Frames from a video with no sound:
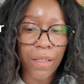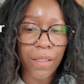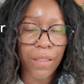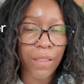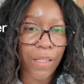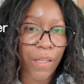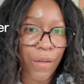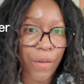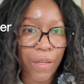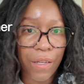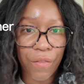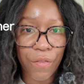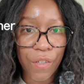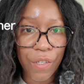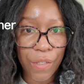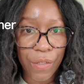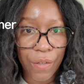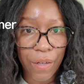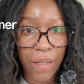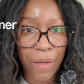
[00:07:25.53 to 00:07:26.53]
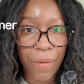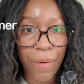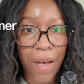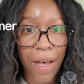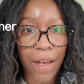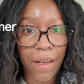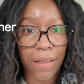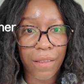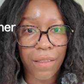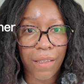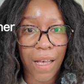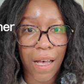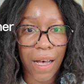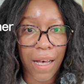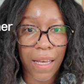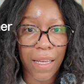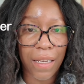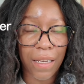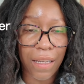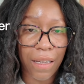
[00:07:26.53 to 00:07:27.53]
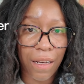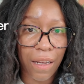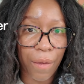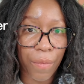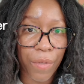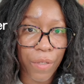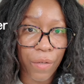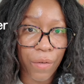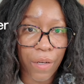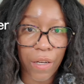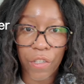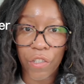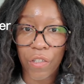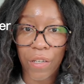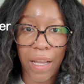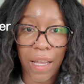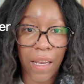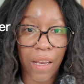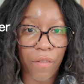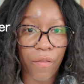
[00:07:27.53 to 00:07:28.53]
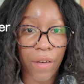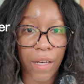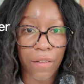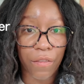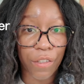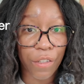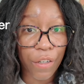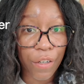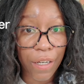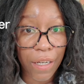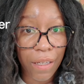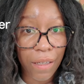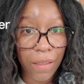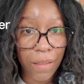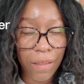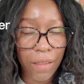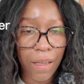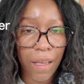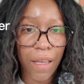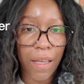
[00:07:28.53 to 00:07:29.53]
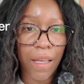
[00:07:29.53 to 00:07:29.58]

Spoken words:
So, and for soy wax, I heat up to 185 degrees.